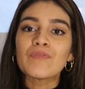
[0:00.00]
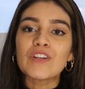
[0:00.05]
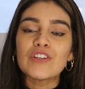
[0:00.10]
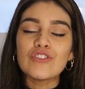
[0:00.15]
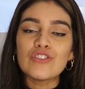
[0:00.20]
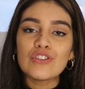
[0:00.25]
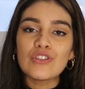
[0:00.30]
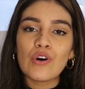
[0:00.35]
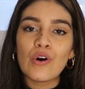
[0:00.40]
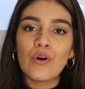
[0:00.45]

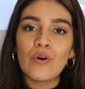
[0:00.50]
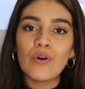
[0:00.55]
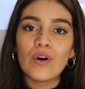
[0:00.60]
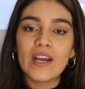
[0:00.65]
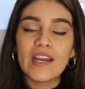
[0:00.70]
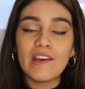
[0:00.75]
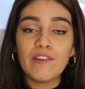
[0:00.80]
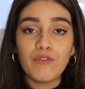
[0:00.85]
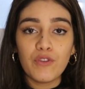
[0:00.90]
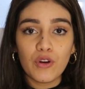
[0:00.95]
So
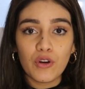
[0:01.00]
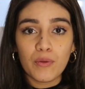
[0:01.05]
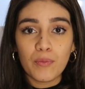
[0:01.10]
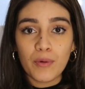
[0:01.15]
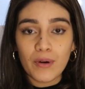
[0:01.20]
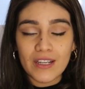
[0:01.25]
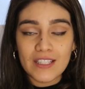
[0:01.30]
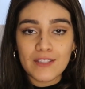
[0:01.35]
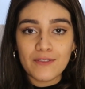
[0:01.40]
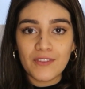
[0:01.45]
if you're
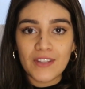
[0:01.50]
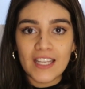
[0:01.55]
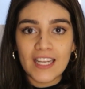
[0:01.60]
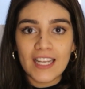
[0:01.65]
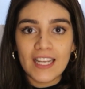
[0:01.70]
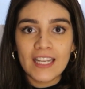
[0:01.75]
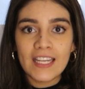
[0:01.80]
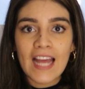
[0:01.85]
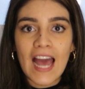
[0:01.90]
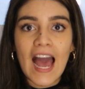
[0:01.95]

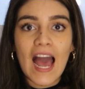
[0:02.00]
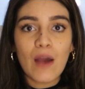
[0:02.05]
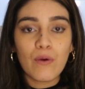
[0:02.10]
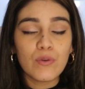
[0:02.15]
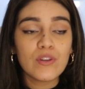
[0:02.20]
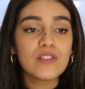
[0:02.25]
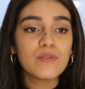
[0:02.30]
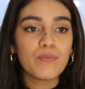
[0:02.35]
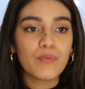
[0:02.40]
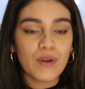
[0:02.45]
breastfeeding, I
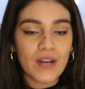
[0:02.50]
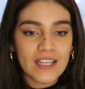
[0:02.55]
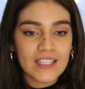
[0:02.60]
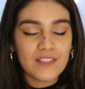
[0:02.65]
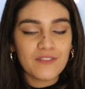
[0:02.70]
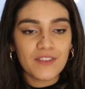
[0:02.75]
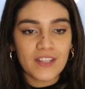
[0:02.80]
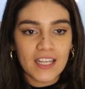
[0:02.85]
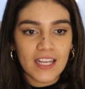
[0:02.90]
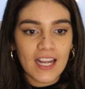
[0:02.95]
was
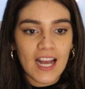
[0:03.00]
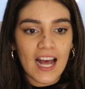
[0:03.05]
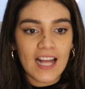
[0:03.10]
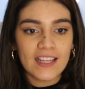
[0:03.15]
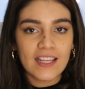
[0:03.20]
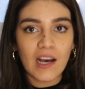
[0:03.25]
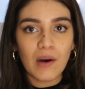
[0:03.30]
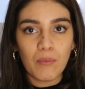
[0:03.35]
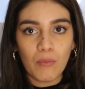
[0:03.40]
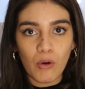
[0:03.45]
breastfeeding
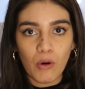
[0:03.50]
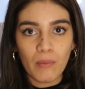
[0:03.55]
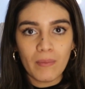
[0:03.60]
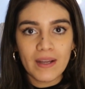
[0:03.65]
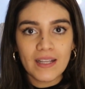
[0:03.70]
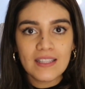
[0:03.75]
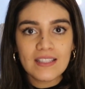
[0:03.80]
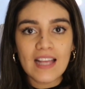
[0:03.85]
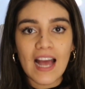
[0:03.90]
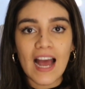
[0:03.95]
at that
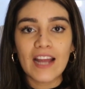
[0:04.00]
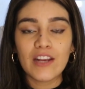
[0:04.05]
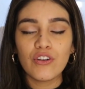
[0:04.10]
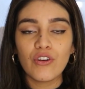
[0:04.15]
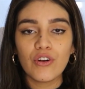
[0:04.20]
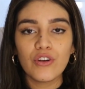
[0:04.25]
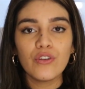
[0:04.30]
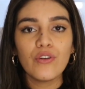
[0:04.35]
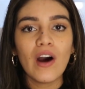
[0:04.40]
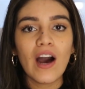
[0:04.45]
moment. I
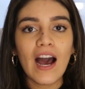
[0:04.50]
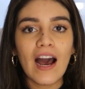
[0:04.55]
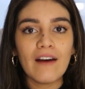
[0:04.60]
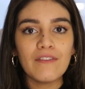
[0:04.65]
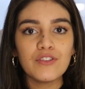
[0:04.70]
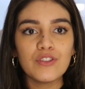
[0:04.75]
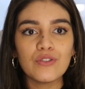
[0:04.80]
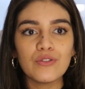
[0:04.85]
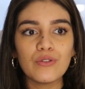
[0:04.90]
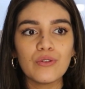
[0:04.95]
know you
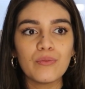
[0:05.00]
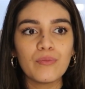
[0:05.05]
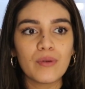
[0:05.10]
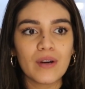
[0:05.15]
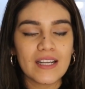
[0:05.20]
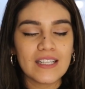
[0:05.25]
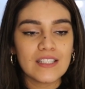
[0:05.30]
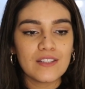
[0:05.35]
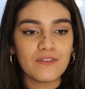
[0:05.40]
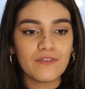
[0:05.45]
have to
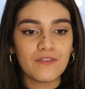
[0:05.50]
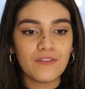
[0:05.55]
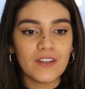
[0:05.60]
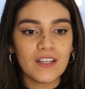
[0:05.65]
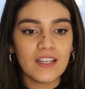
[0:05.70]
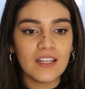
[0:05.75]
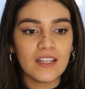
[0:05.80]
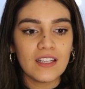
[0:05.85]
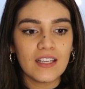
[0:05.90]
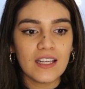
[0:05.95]

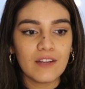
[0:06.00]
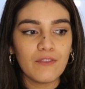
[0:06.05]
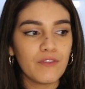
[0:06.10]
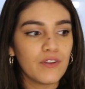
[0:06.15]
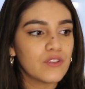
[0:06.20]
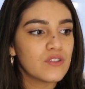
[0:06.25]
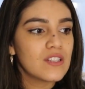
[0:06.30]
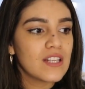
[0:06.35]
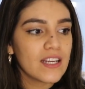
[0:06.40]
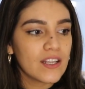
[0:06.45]
breastfeed, it
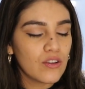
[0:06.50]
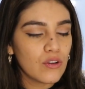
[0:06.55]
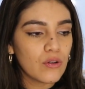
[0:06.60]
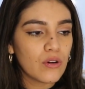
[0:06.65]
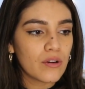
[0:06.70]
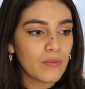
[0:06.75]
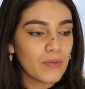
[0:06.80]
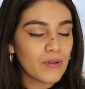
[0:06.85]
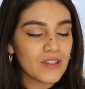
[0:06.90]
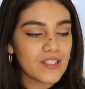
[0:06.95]
feels like you
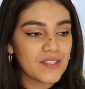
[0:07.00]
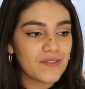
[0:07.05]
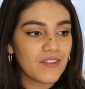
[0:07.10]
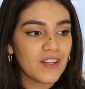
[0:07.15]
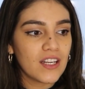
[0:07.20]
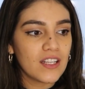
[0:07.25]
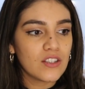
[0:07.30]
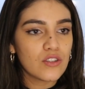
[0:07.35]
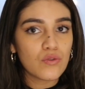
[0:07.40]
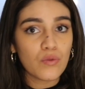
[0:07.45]
are
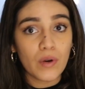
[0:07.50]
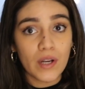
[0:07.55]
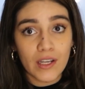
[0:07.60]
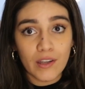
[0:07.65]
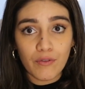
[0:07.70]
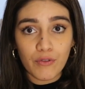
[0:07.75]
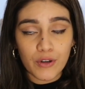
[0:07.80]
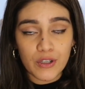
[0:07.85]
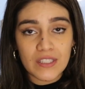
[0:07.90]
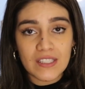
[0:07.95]
breastfeeding
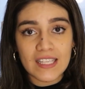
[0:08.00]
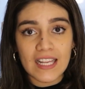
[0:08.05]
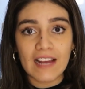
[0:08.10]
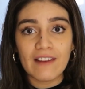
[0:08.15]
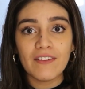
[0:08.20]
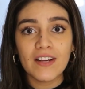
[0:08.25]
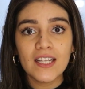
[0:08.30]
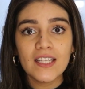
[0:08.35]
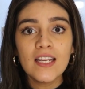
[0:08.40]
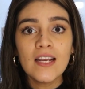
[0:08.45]

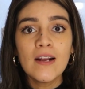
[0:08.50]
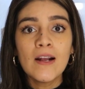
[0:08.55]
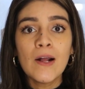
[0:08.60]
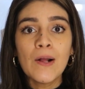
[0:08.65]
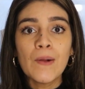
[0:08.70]
24/7,